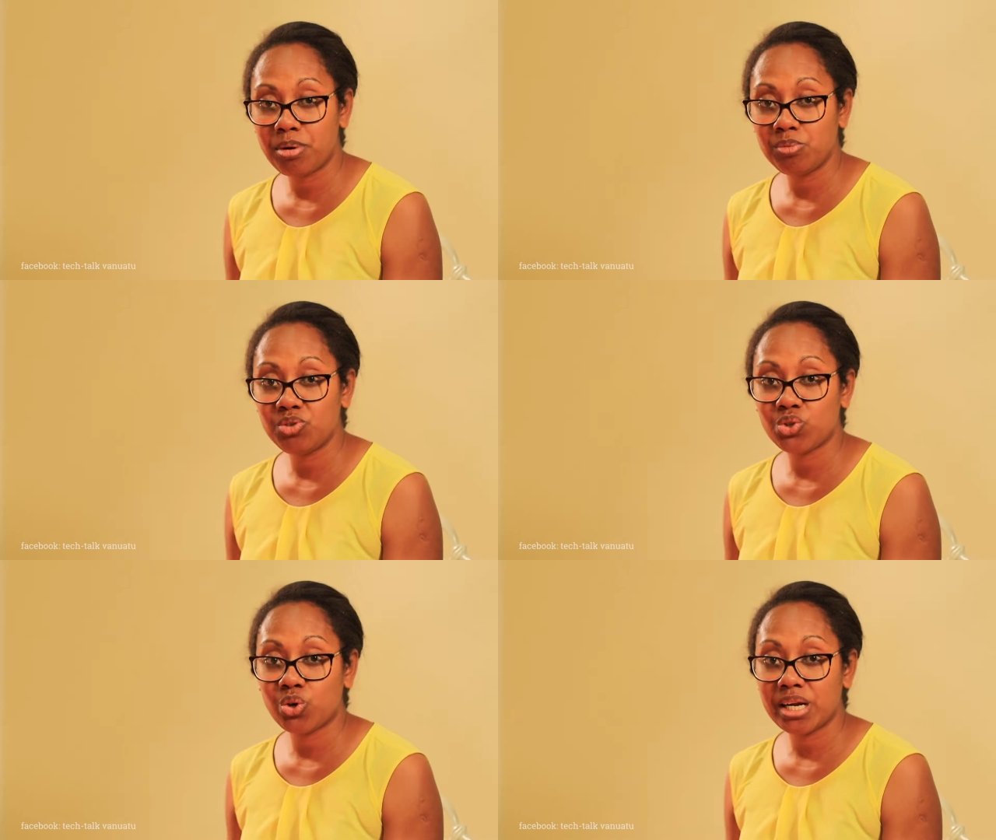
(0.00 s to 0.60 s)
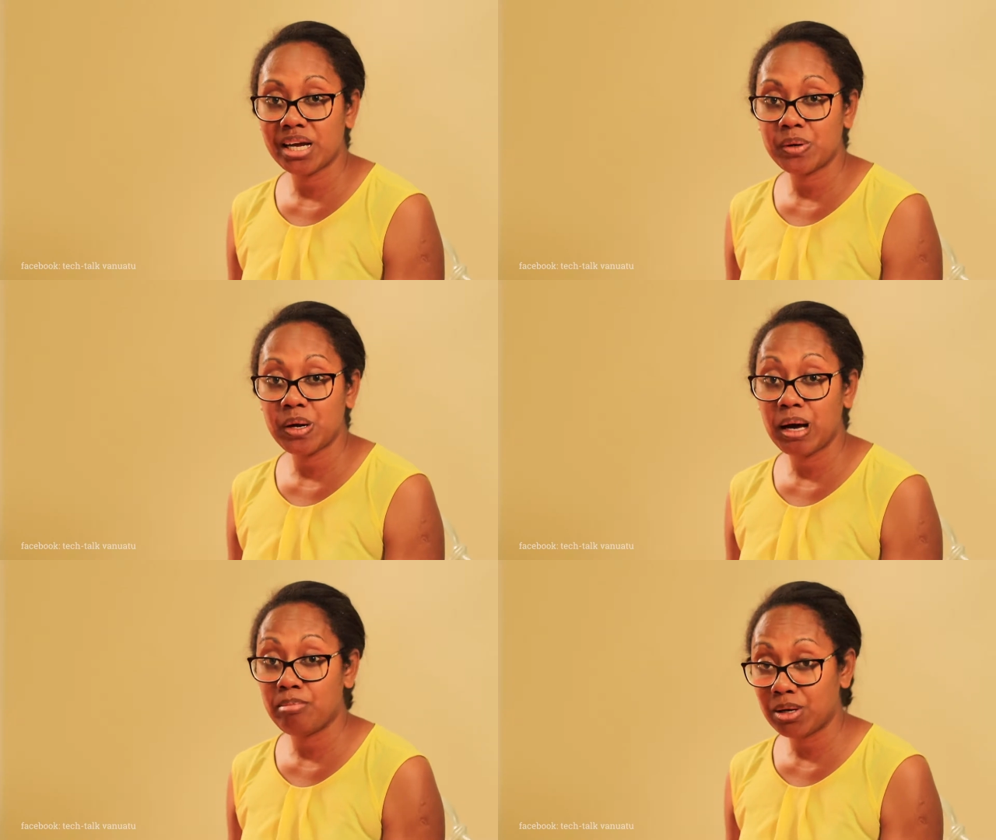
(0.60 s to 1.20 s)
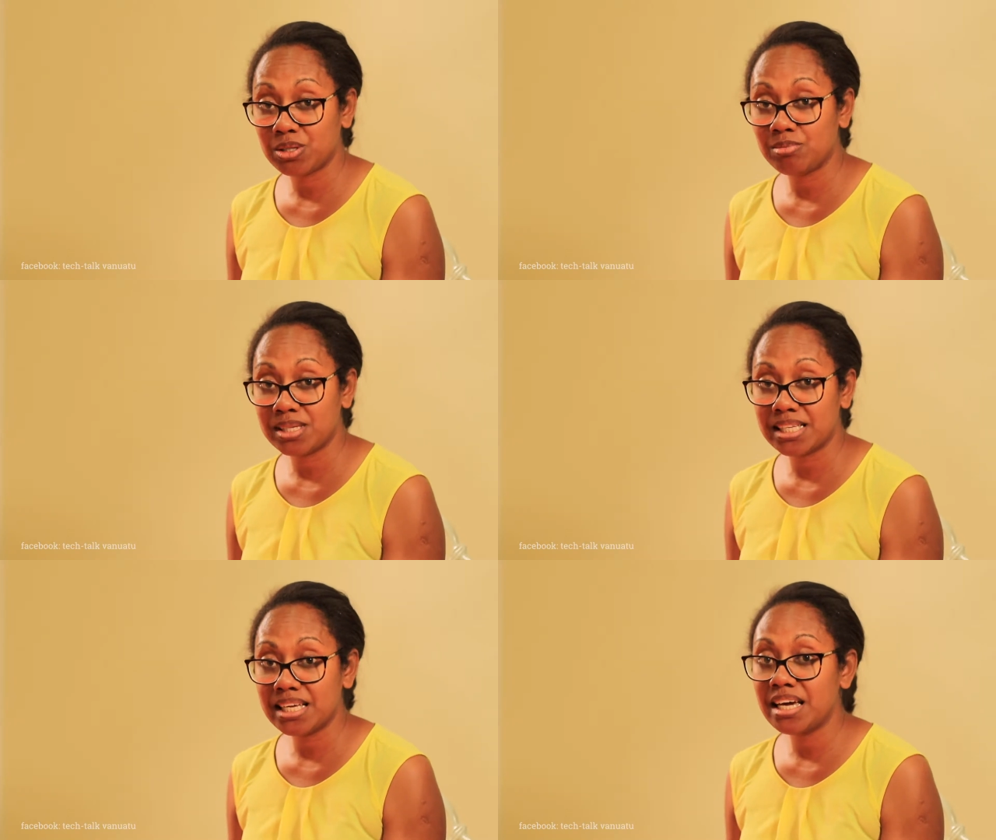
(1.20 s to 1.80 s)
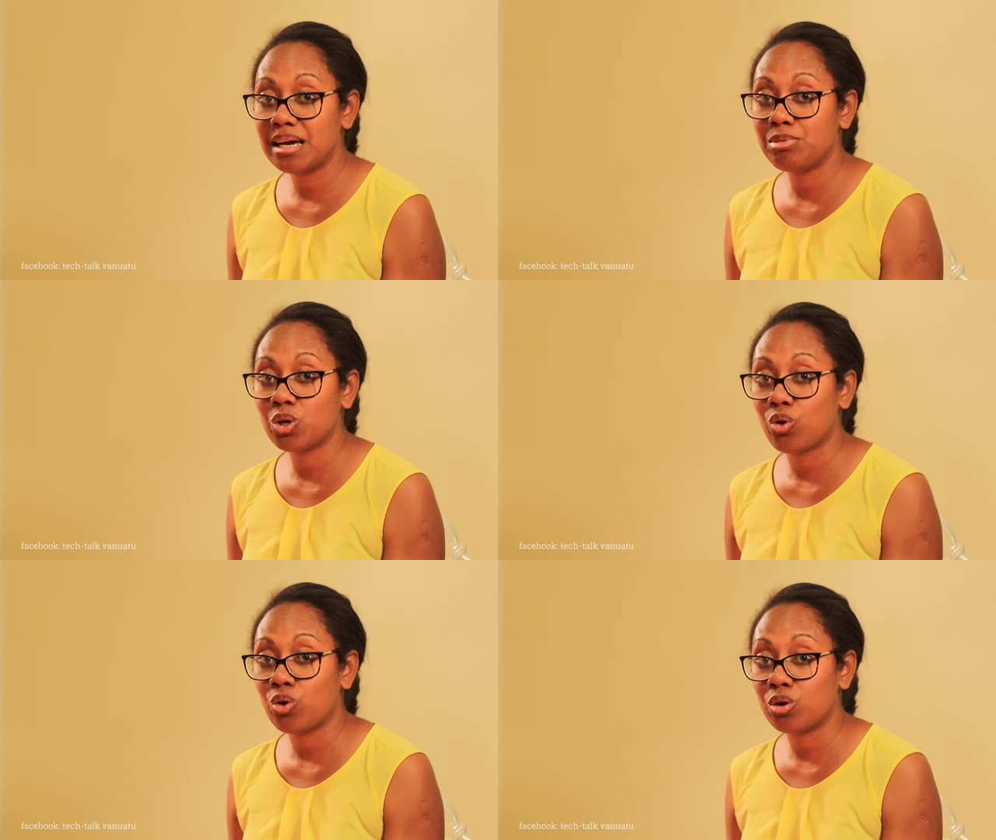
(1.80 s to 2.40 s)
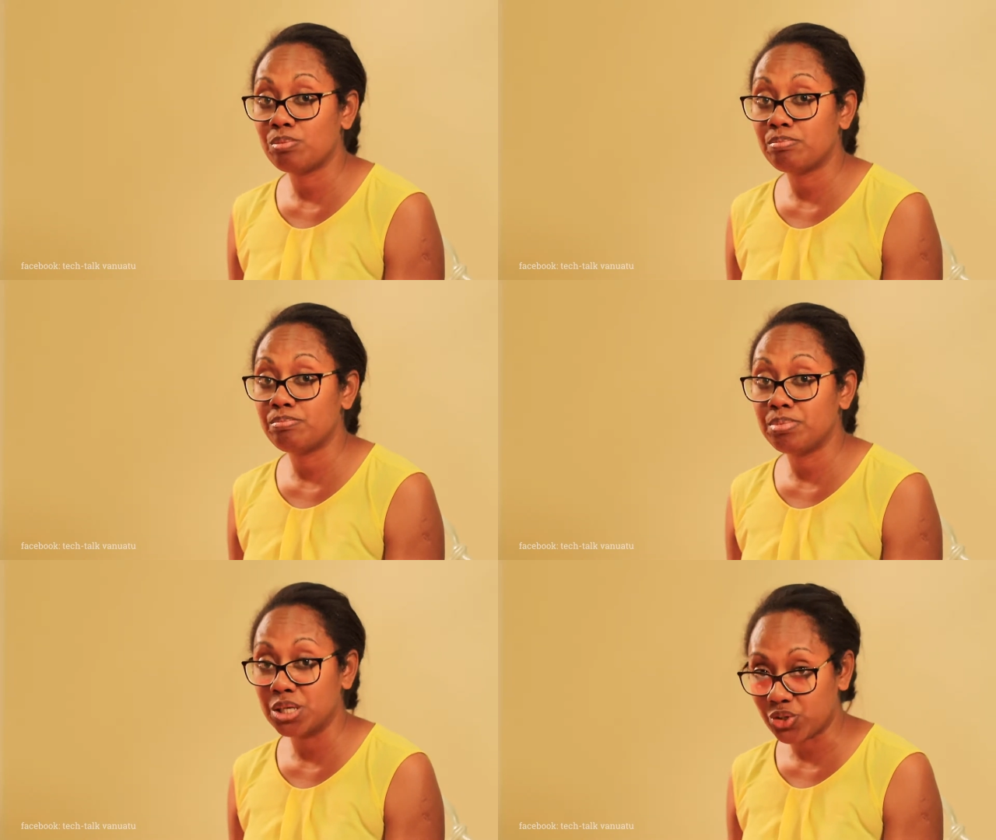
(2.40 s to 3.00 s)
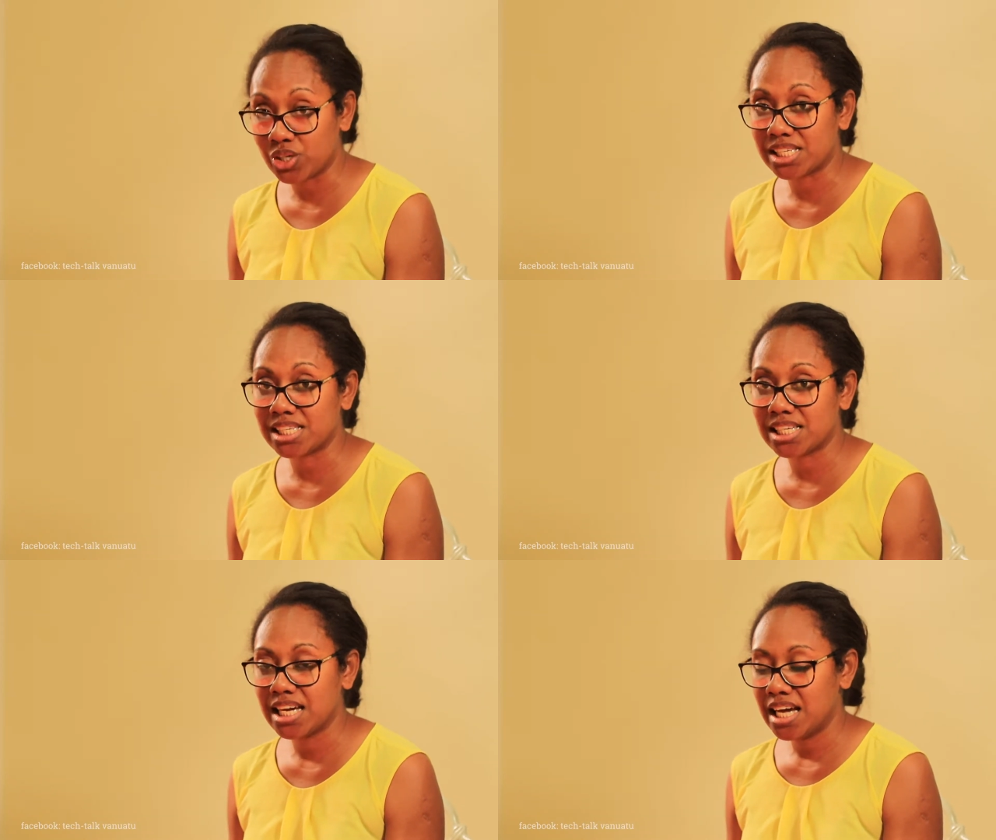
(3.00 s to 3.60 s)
historian about them today hemi called Pinterest.